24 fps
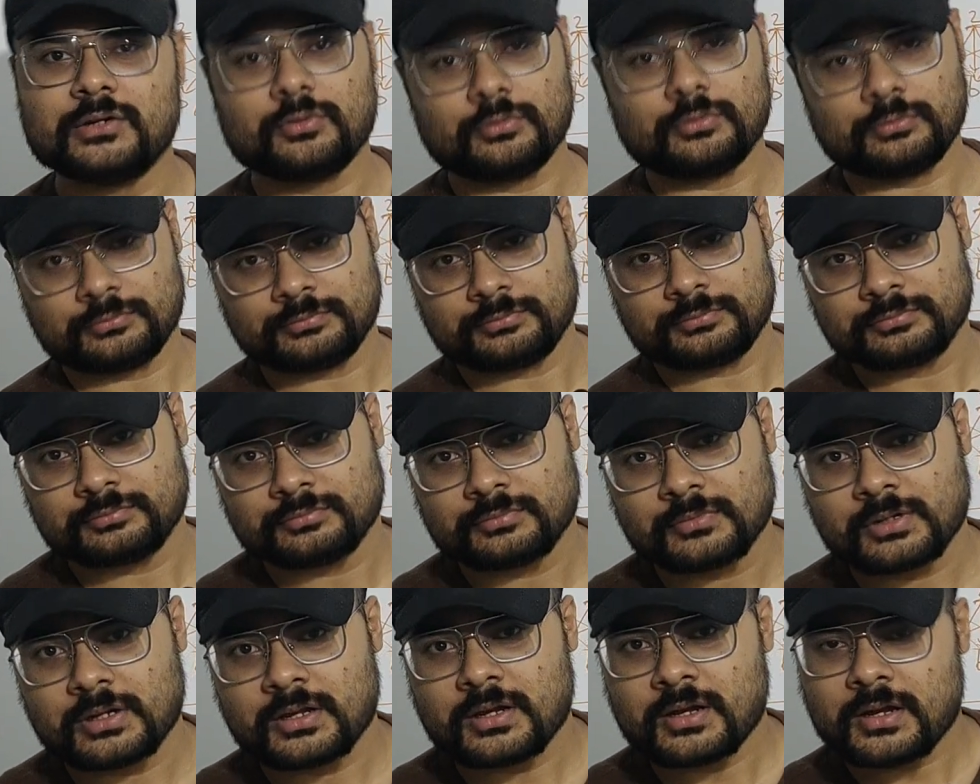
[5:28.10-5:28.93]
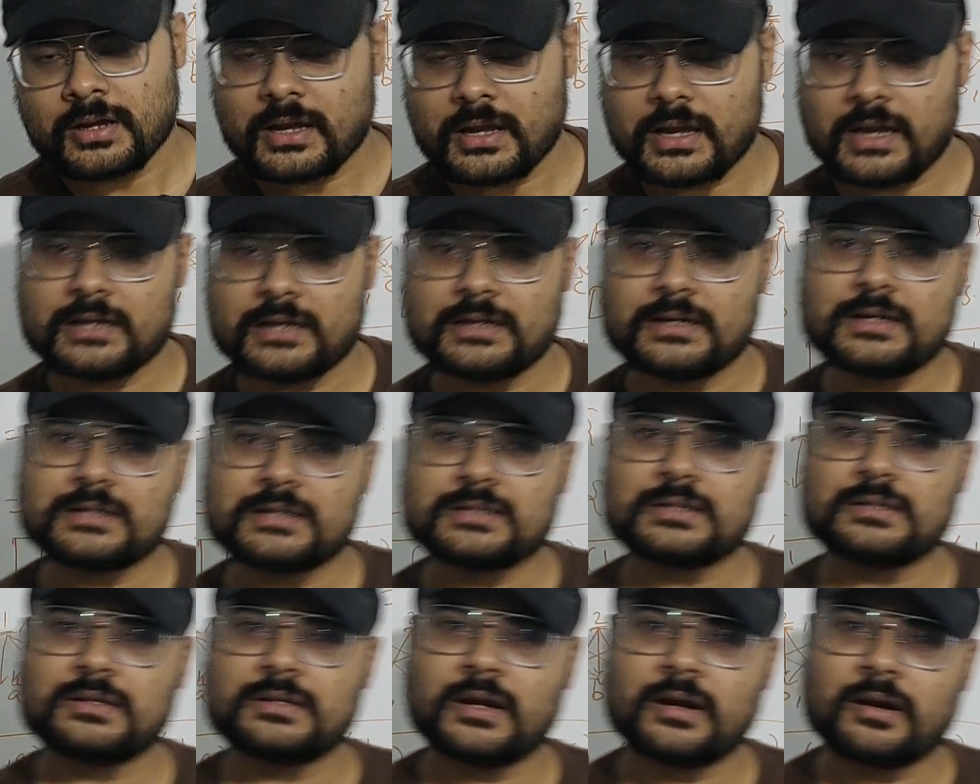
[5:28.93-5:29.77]
T2. And
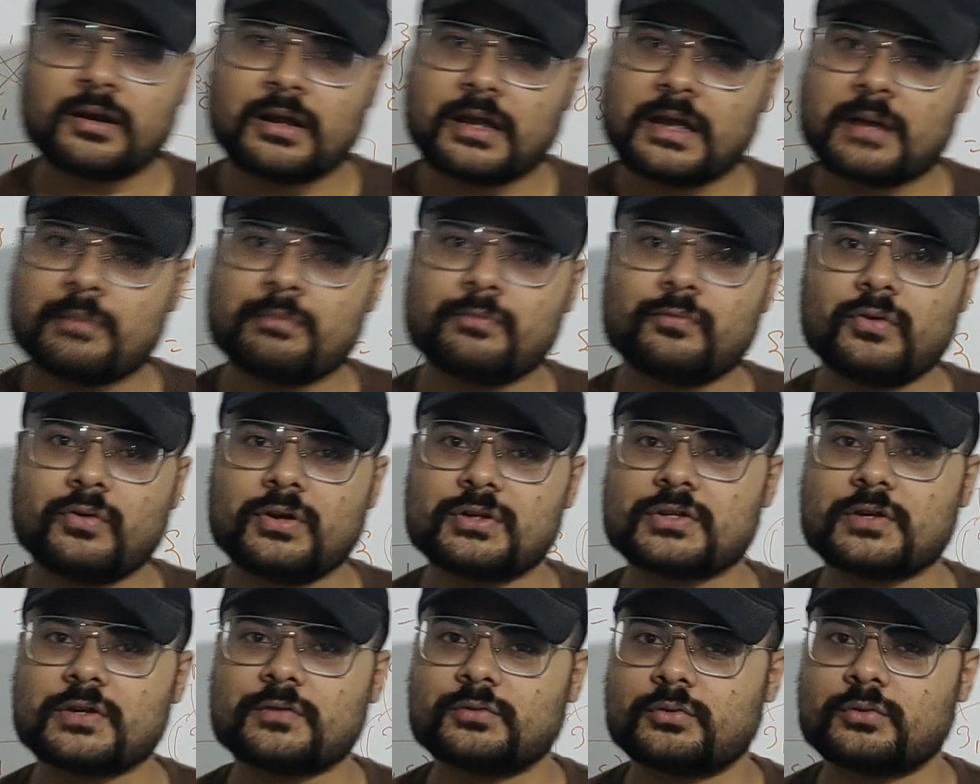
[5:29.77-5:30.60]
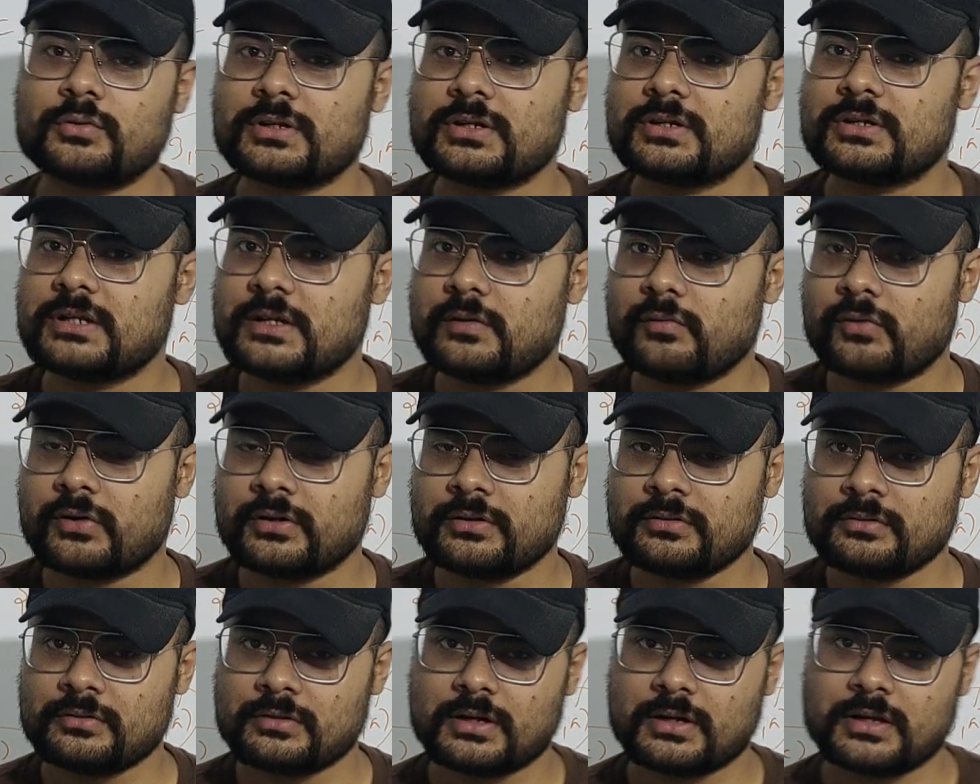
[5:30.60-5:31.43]
let's say there are m ways of doing
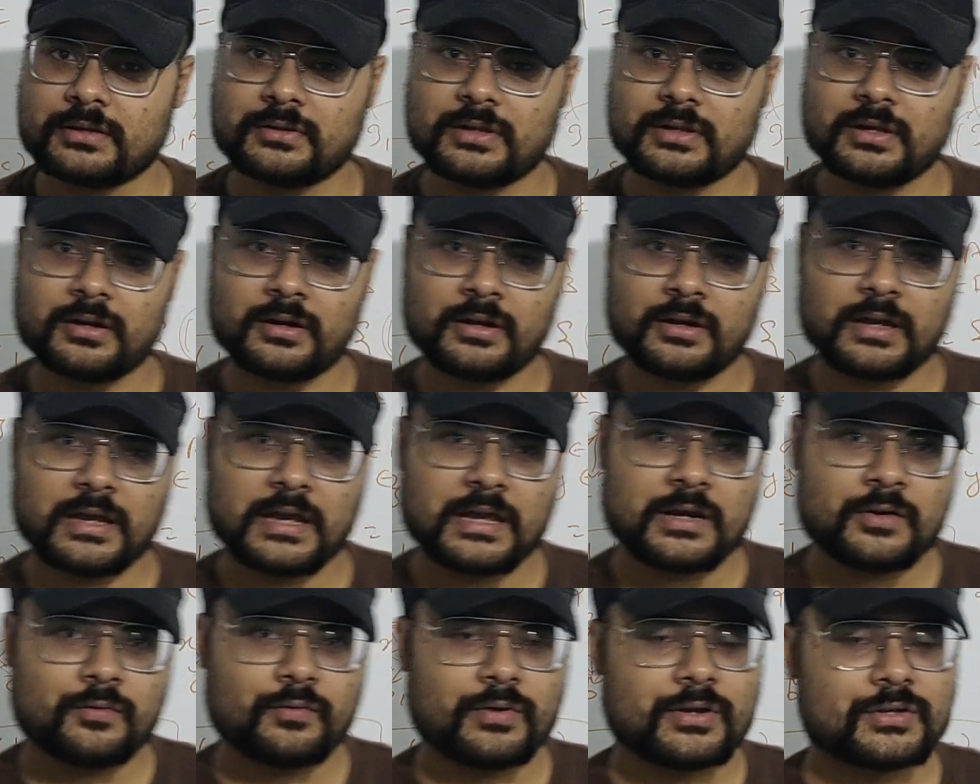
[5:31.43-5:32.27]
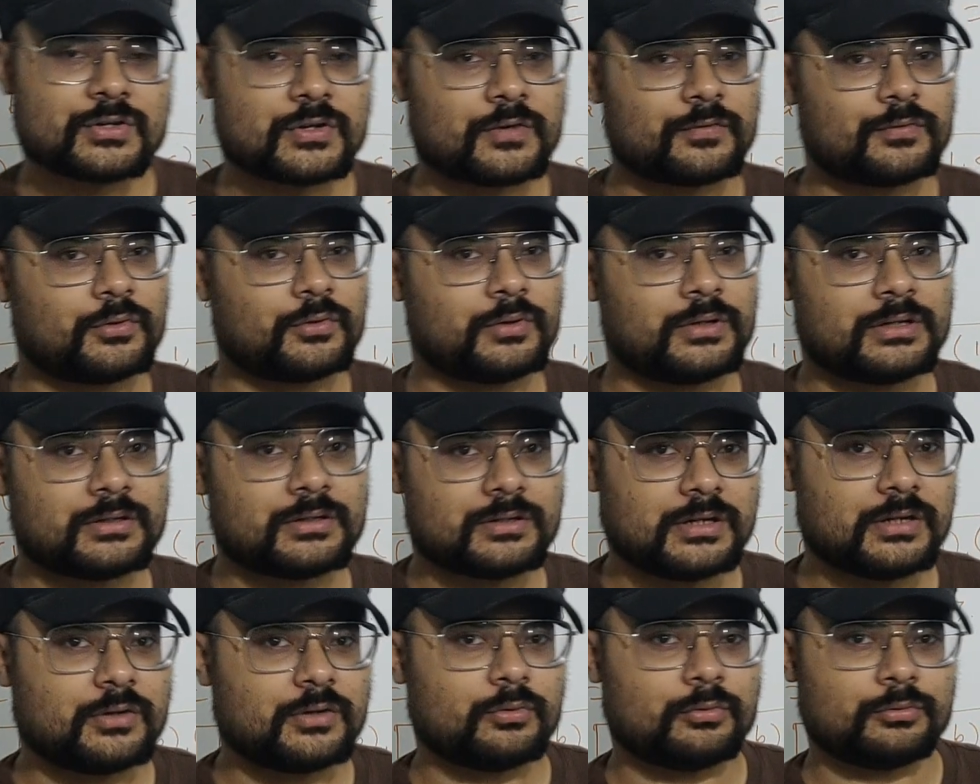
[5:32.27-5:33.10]
T1 and there are n ways of
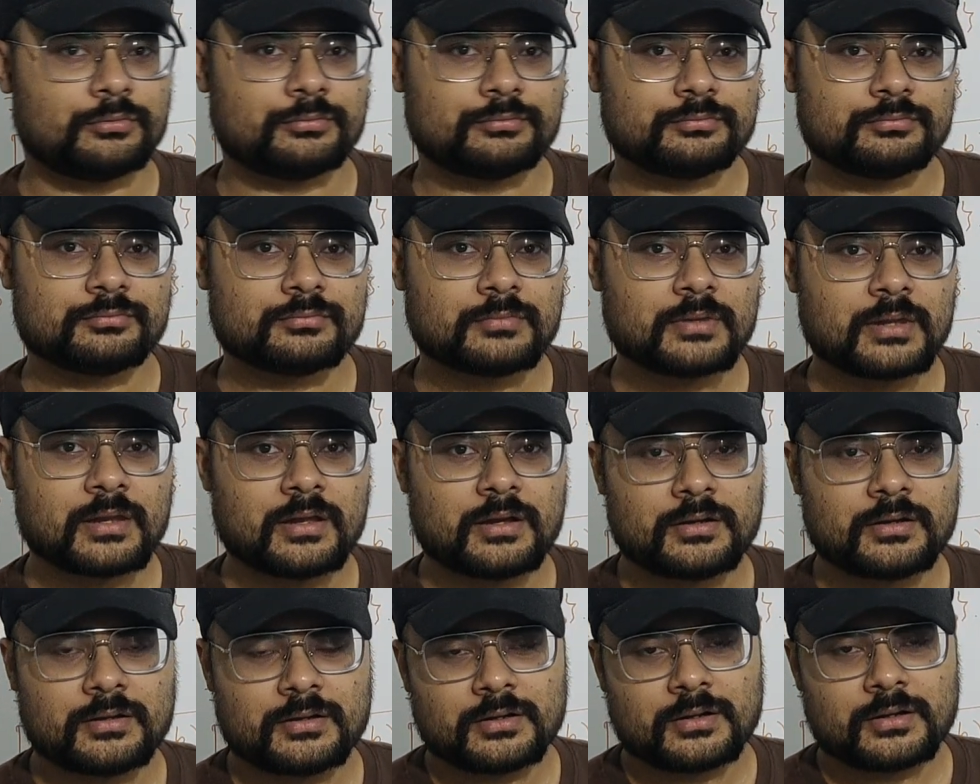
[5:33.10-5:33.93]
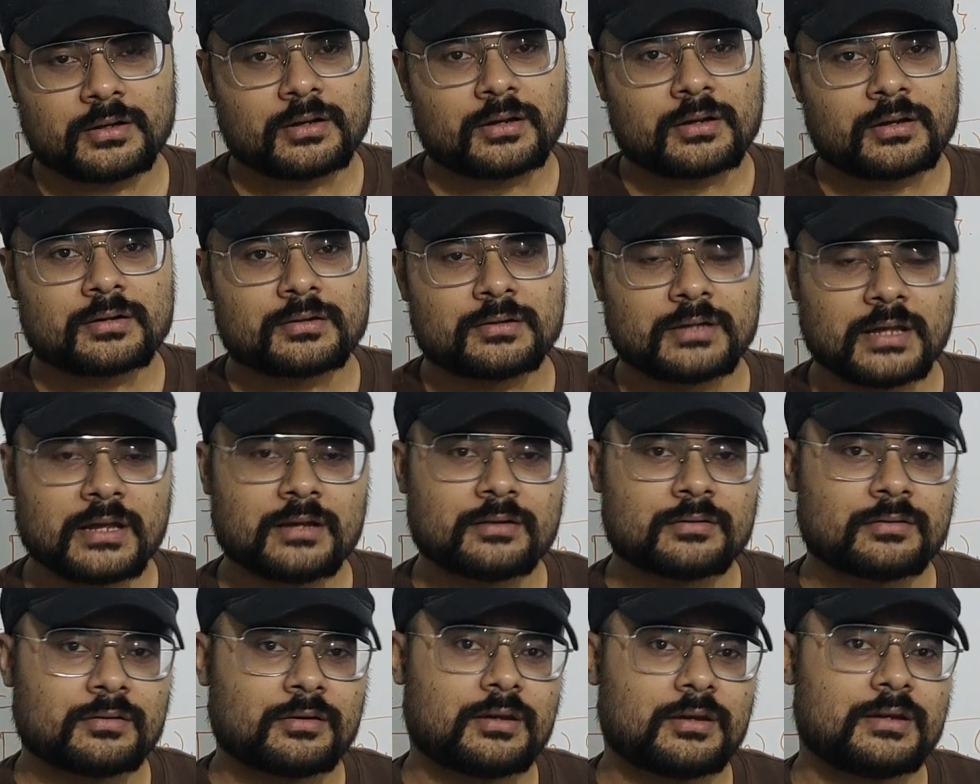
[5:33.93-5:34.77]
doing T2.
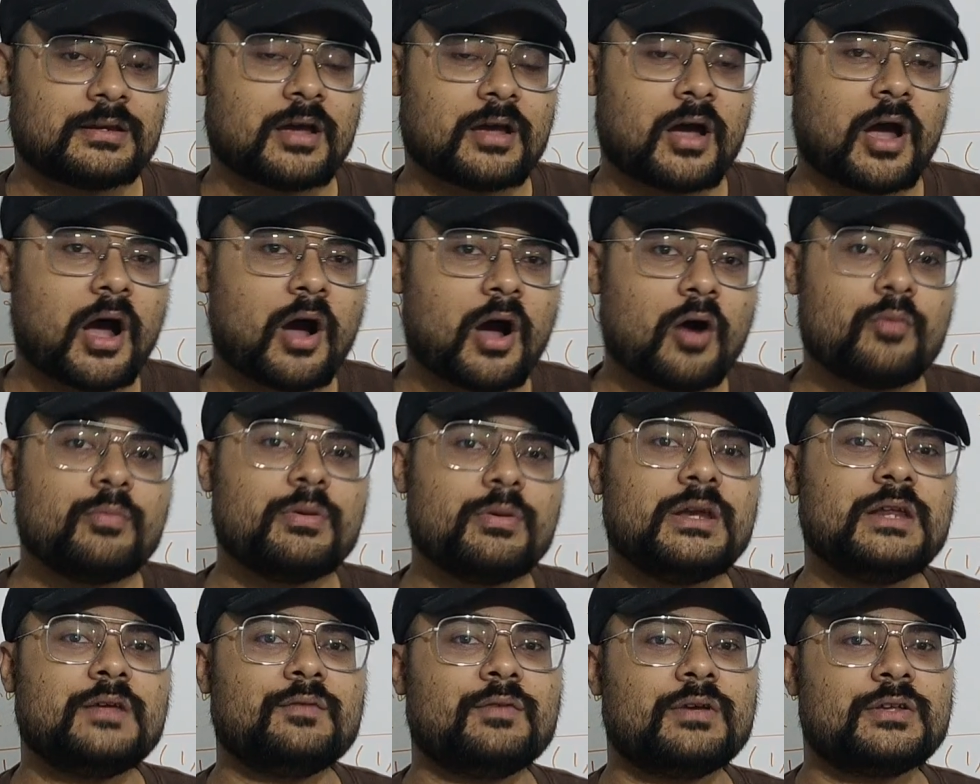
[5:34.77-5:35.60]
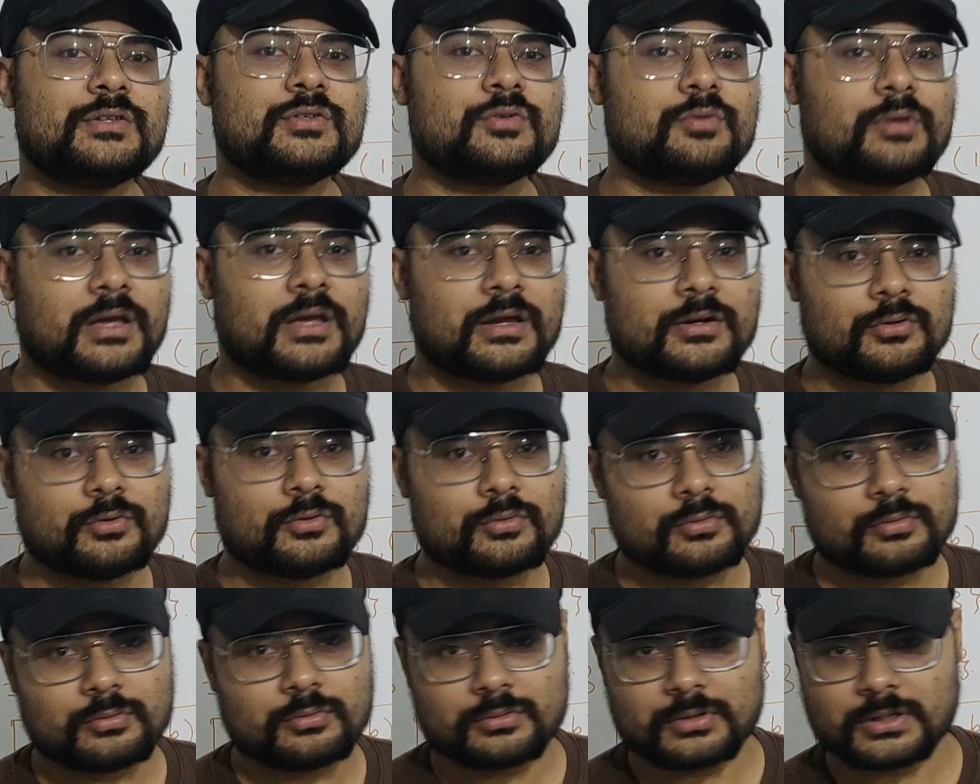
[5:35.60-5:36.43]
Then how many ways you
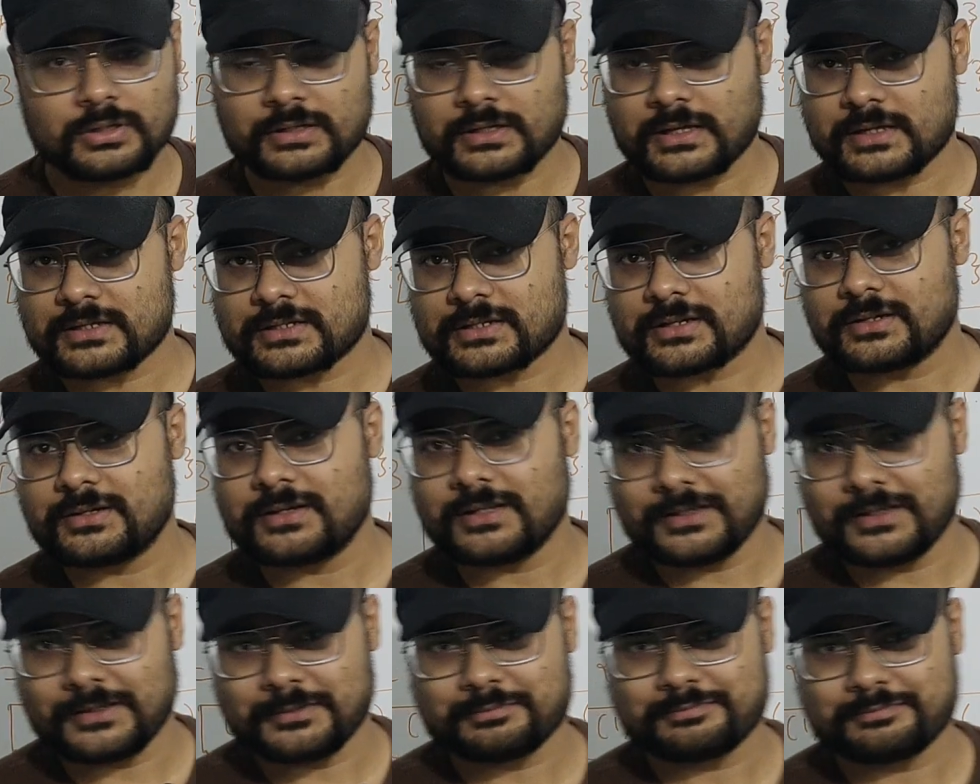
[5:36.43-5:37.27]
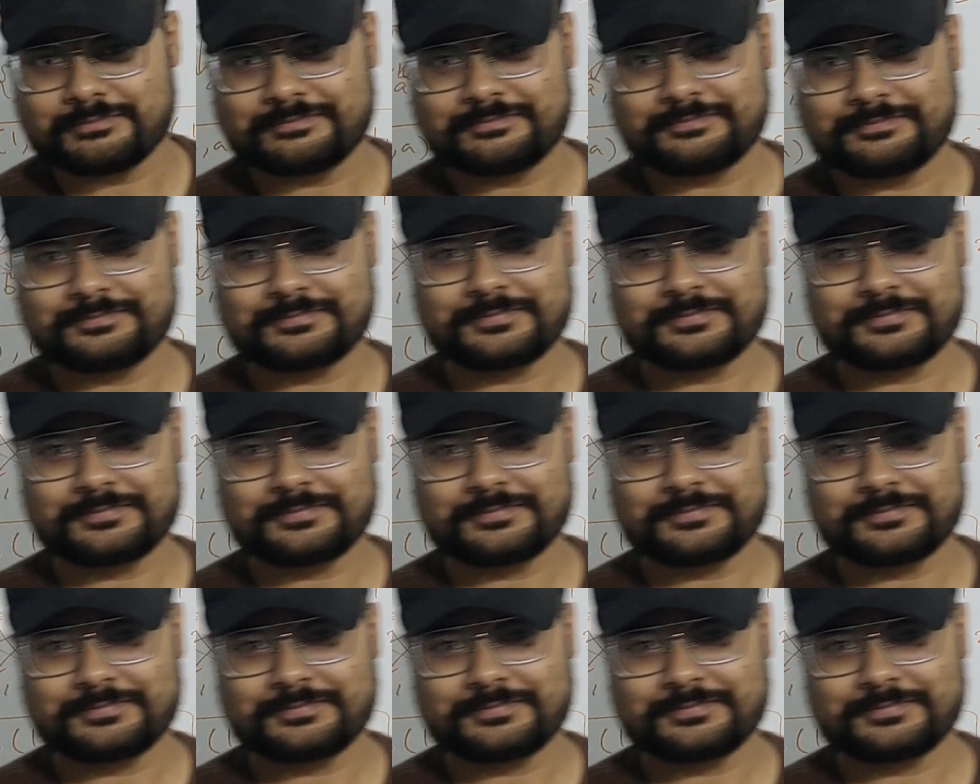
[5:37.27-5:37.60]
can do the task T?